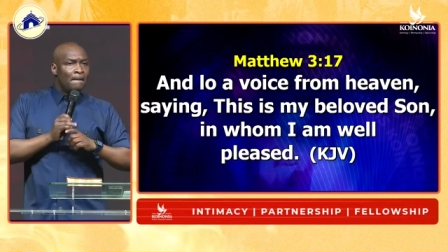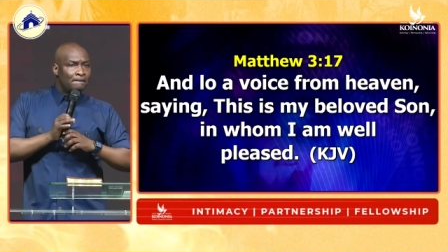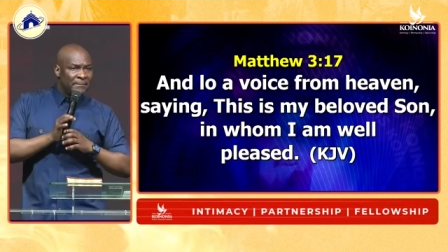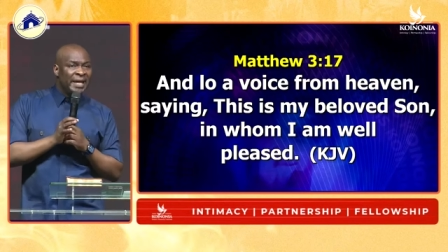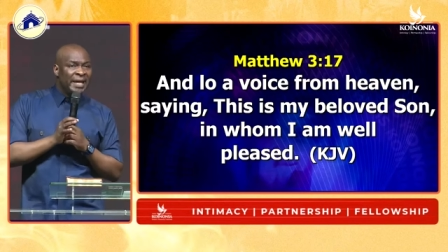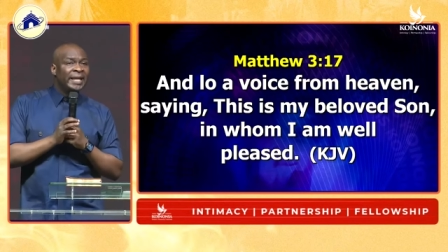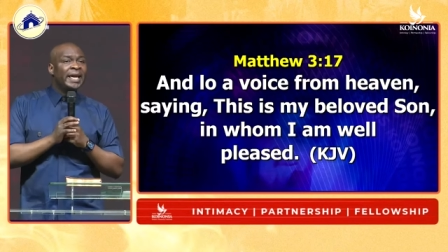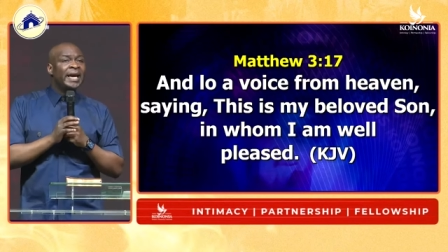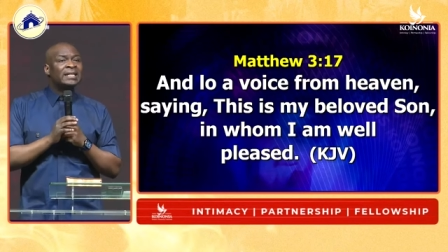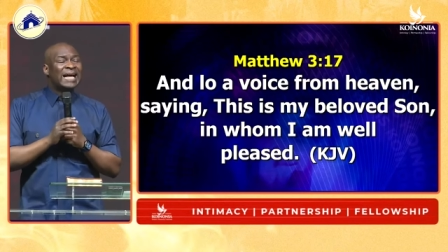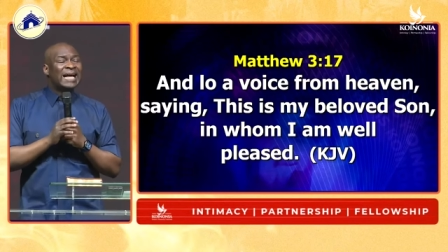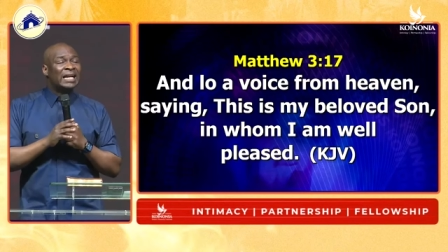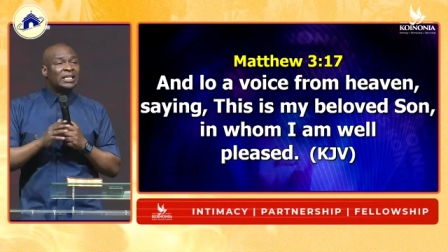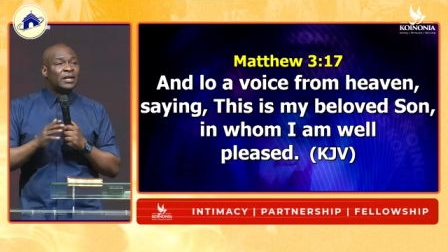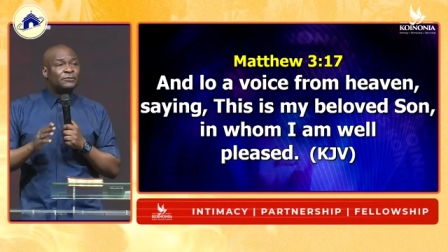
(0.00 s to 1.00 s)

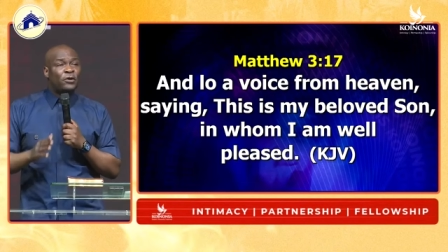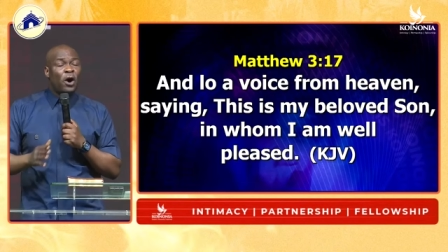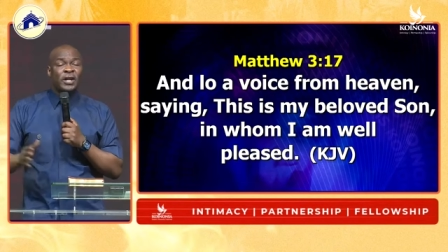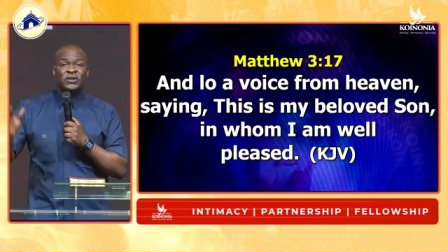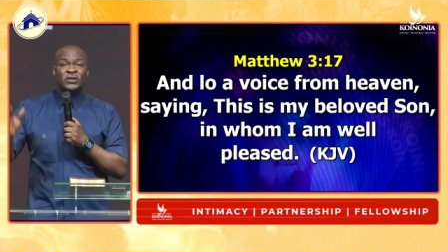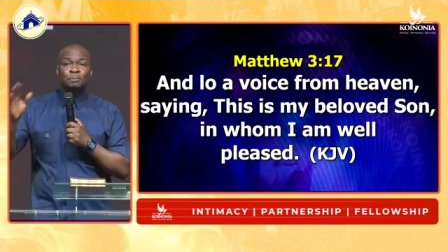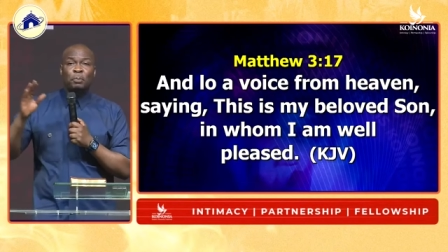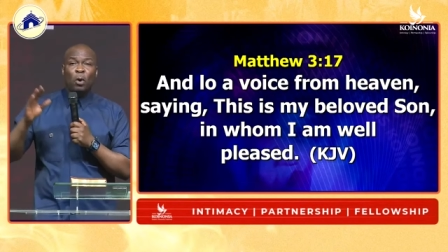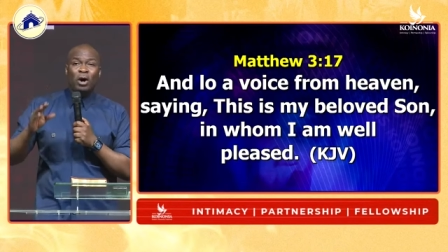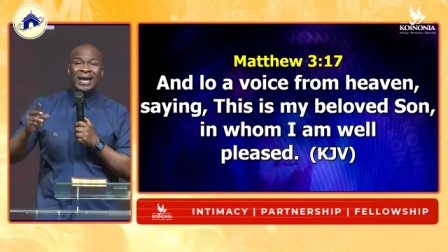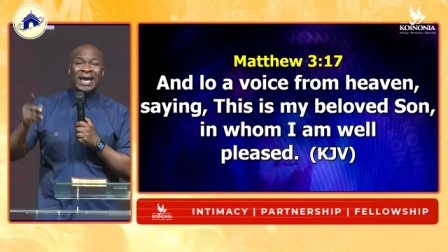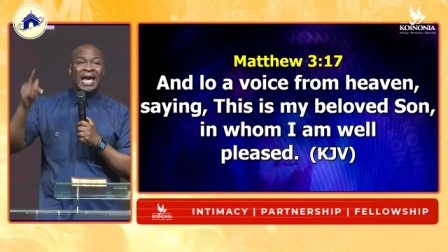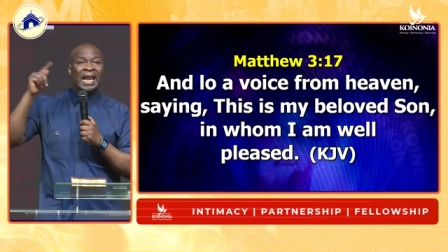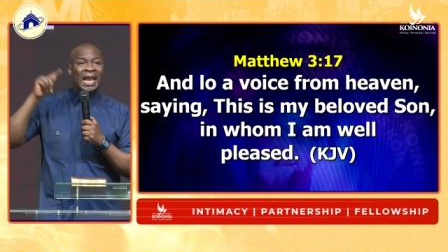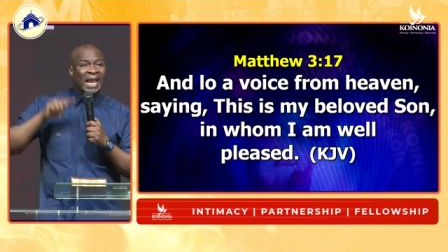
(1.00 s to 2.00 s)
Meaning that the voice
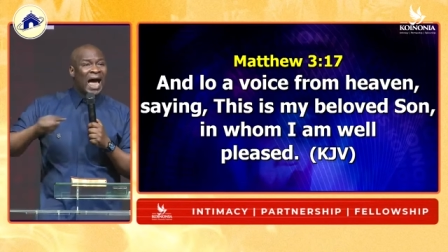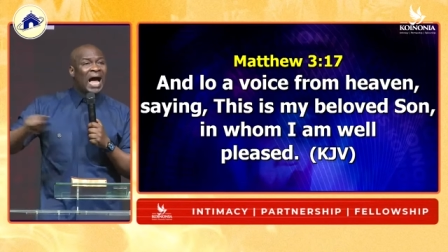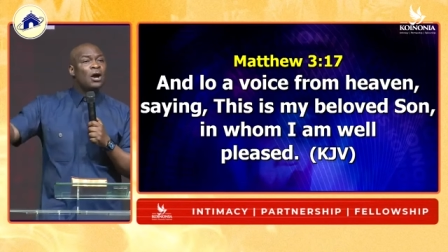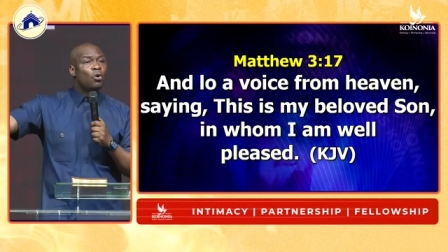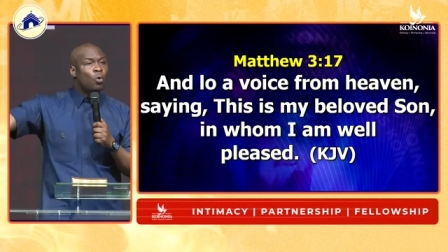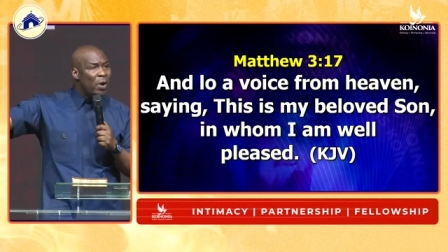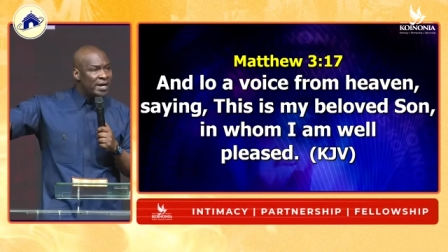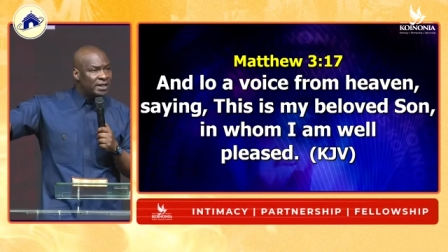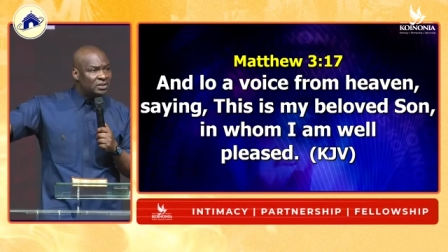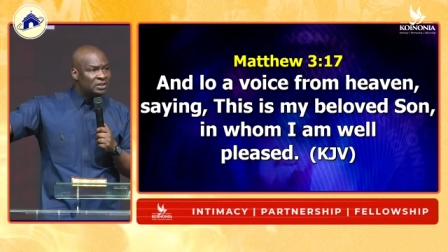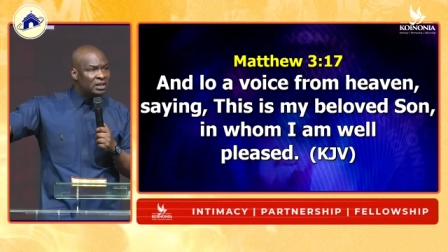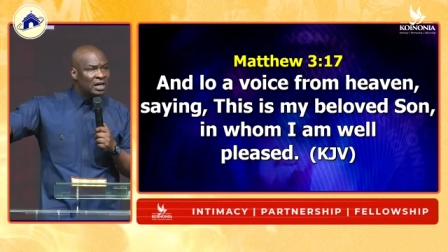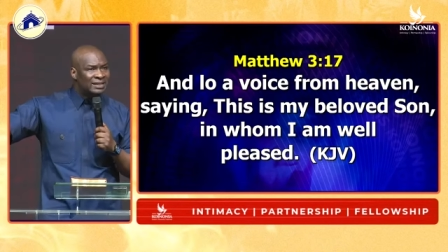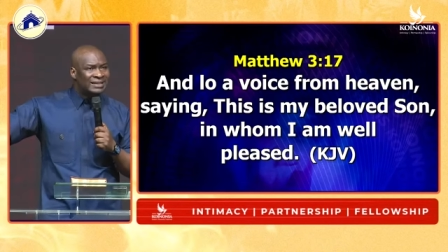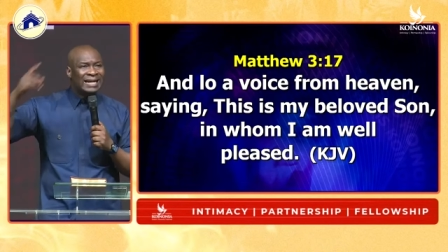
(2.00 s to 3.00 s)
spoke a
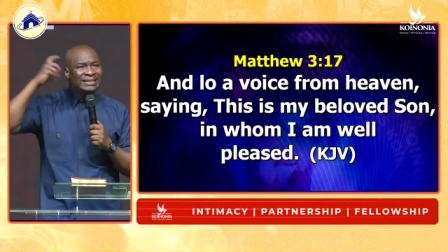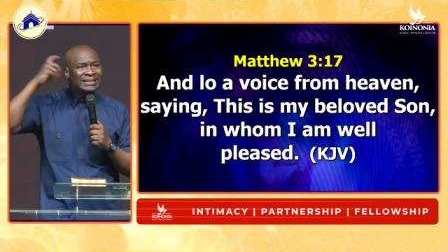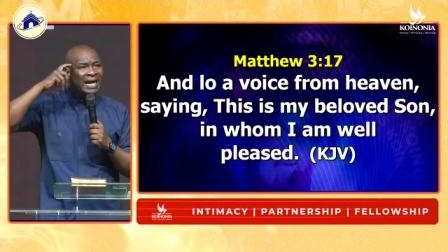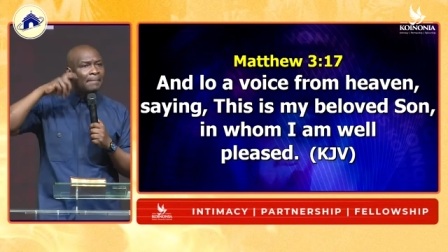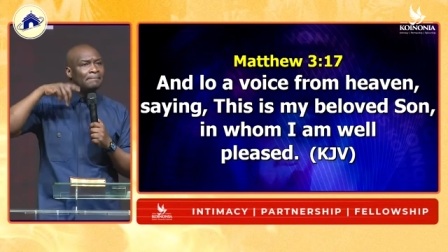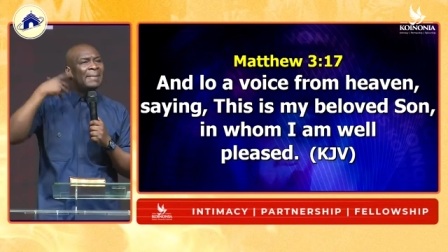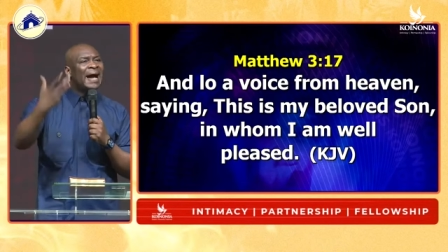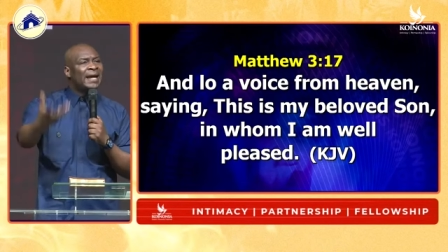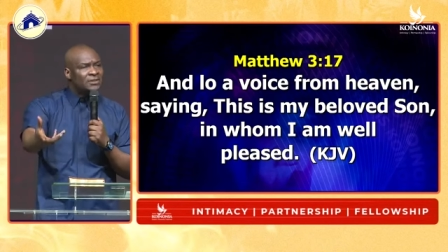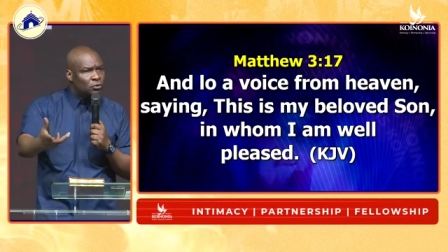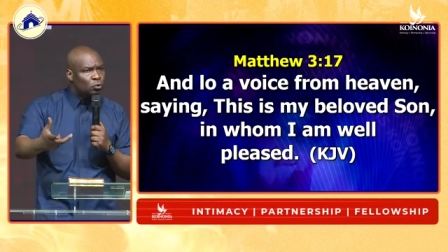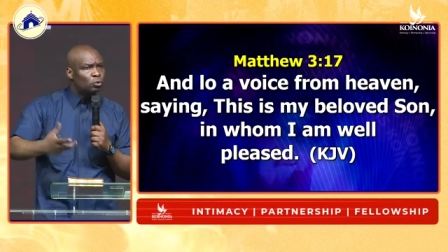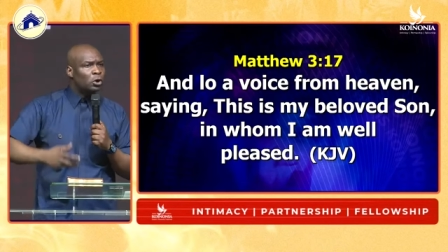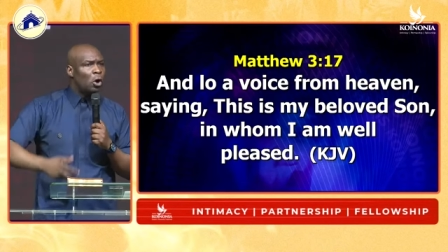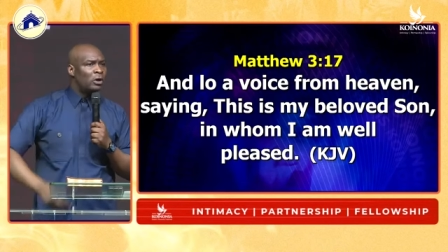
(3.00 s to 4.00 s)
language that their
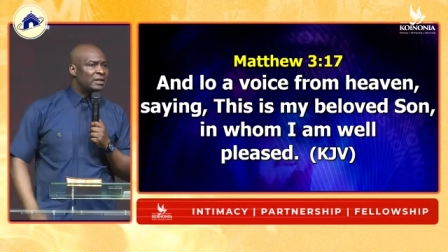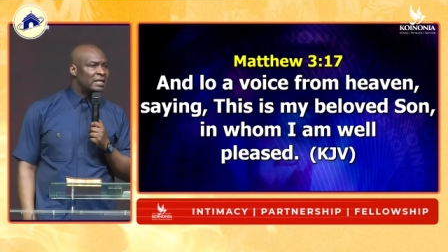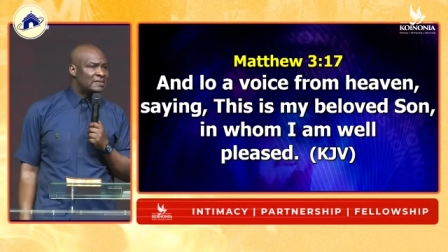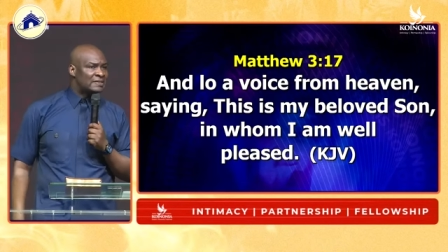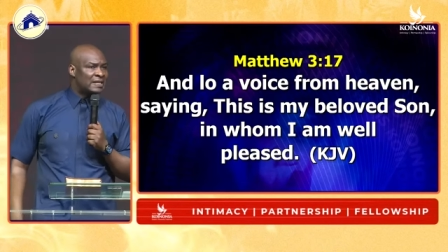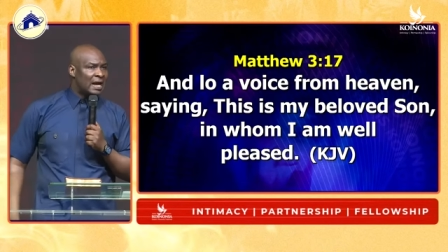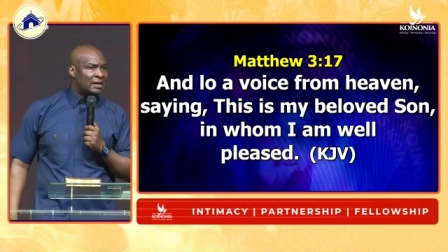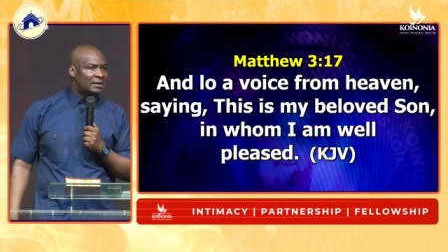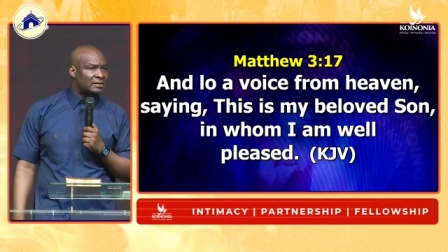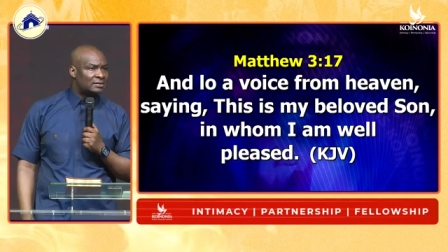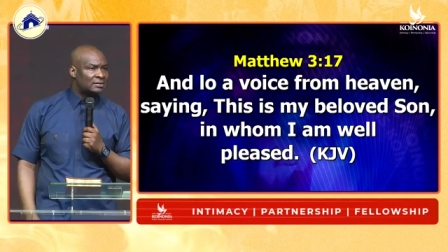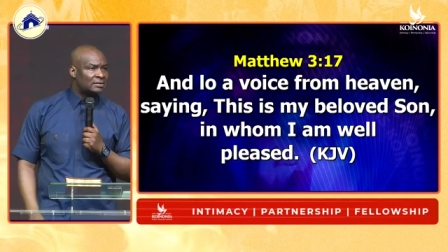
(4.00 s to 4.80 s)
minds could understand.